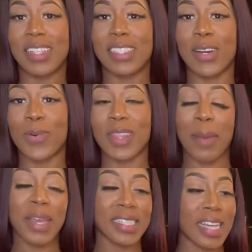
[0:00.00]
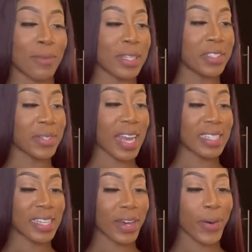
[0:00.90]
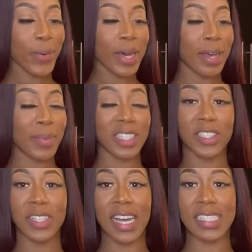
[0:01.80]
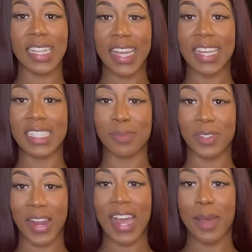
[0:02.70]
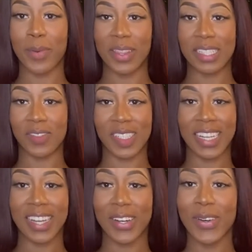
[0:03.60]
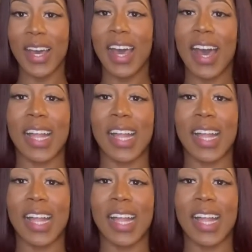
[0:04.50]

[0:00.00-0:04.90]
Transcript: So with that being said, I will let you guys go. Make sure you guys like and subscribe on this video.